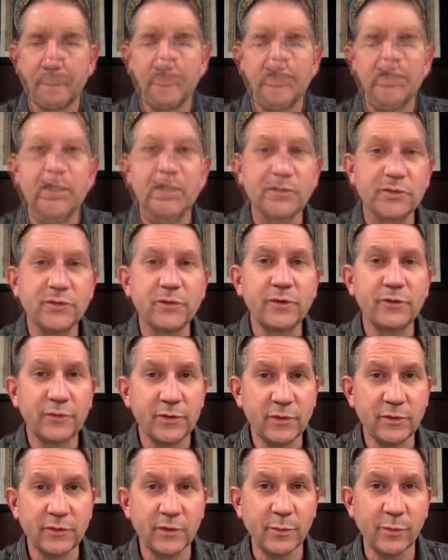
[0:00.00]
Let's do a
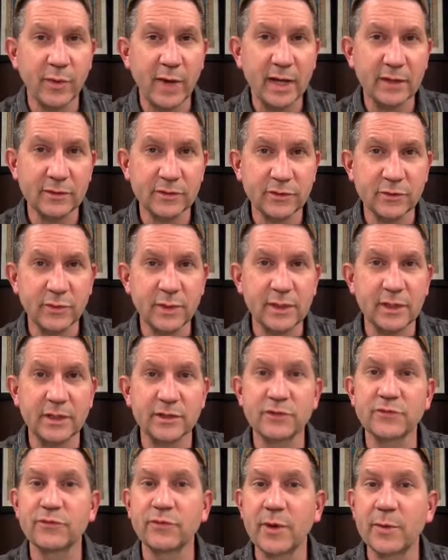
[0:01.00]
few of the practice
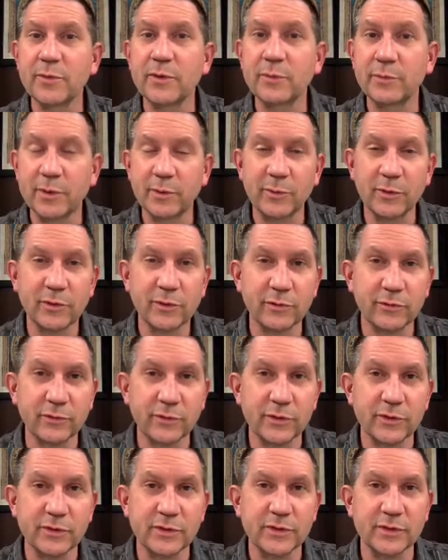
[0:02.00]
readings from the biblical
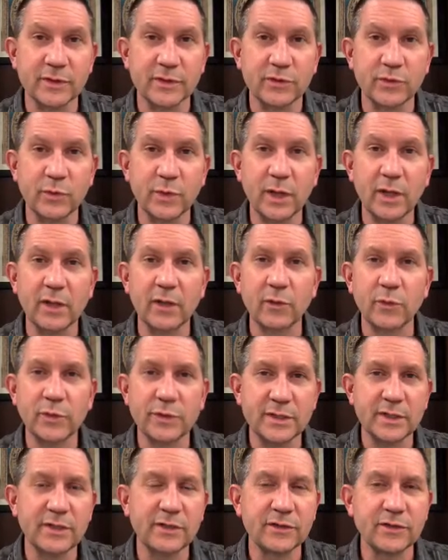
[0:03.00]
verses as well. We'll
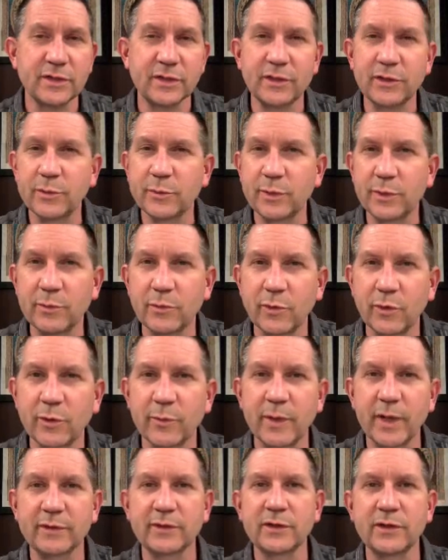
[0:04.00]
see just a little bit more
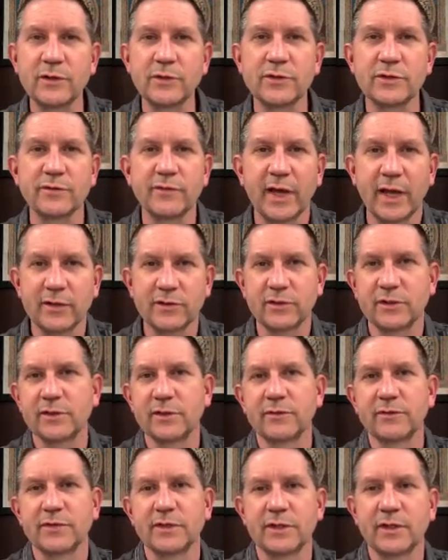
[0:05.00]
about the use of
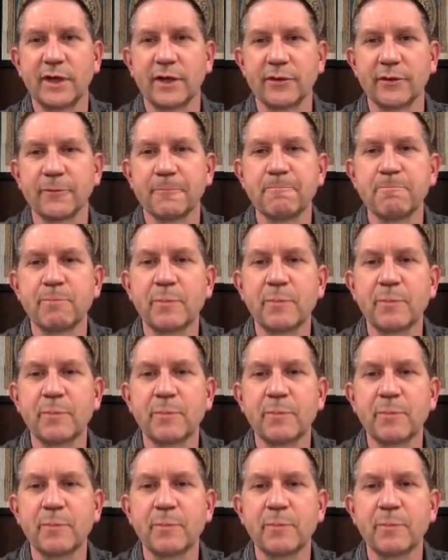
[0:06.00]
adjectives together.